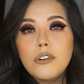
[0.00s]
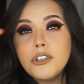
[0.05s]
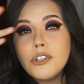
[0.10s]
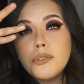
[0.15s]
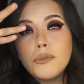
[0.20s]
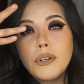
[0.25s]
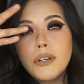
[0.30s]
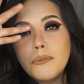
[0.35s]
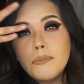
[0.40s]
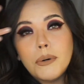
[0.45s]

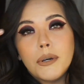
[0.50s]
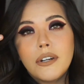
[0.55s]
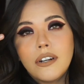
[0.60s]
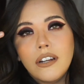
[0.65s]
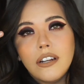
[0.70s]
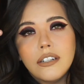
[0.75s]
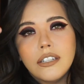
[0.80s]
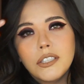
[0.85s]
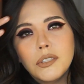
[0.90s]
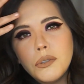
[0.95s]
just want to put
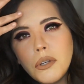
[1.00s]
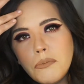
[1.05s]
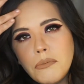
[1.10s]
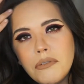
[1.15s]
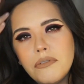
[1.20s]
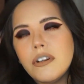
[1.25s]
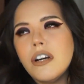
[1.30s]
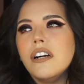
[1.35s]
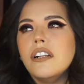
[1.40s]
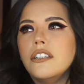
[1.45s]
on a swipe
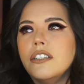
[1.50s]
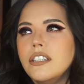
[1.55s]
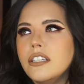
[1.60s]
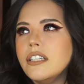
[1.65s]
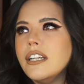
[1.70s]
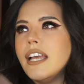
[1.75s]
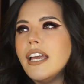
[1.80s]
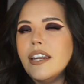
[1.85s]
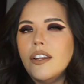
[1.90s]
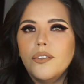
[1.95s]
of color,
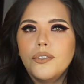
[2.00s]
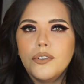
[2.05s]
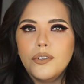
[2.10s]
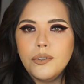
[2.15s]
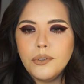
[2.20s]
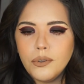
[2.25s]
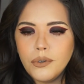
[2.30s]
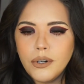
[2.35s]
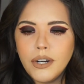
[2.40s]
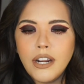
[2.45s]
head out the
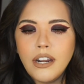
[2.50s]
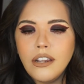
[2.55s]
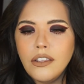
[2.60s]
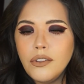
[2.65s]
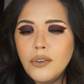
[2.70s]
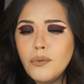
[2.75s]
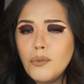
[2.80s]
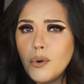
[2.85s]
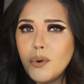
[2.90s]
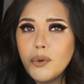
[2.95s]
door, and
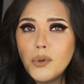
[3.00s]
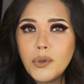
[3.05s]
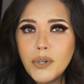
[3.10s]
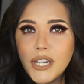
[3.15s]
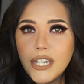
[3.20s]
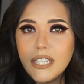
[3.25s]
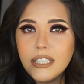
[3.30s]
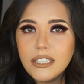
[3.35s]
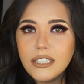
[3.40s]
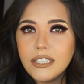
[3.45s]
you won't
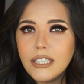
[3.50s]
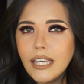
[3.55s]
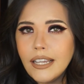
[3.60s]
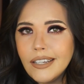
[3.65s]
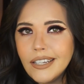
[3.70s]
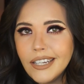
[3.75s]
crease.